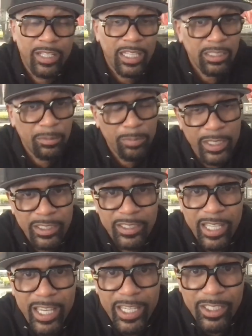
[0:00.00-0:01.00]
That's a big
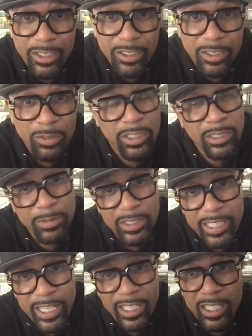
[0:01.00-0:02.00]
stage. Christmas
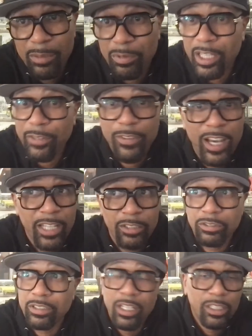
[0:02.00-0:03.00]
Day and the NBA
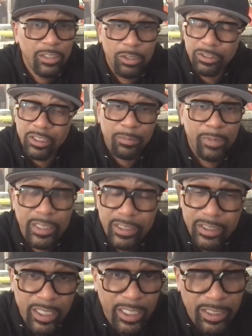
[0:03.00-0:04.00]
Finals. Those are the
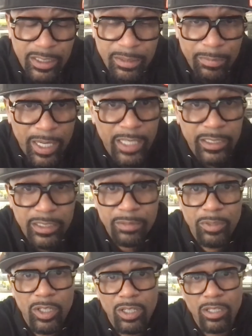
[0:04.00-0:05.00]
biggest stages in
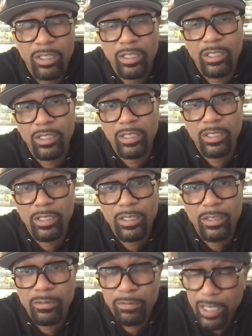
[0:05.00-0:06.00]
basketball,
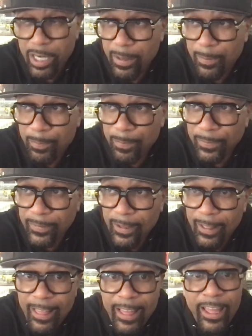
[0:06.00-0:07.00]
right?
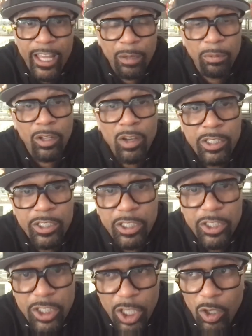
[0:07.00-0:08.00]
Help launch
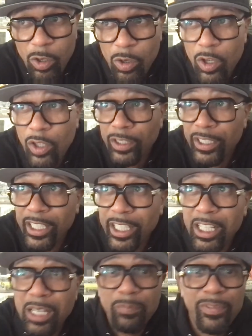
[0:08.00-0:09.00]
a show,
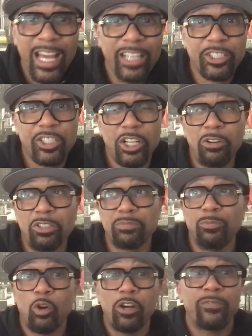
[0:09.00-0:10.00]
Get Up. Now, the show is
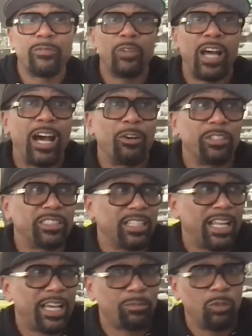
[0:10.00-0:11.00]
more from now into
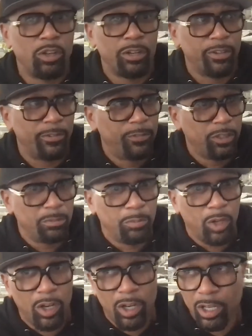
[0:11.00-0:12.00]
like more of a
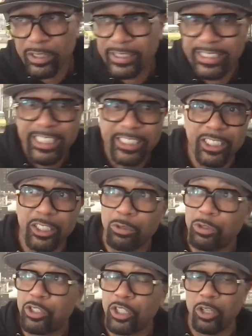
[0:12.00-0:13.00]
football
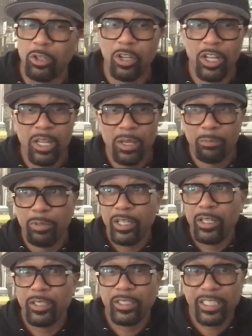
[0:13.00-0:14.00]
seasonal show,
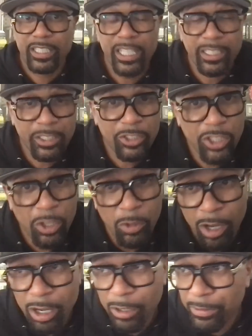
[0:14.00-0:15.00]
but to kick the
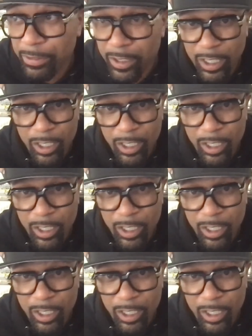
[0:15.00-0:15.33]
show off,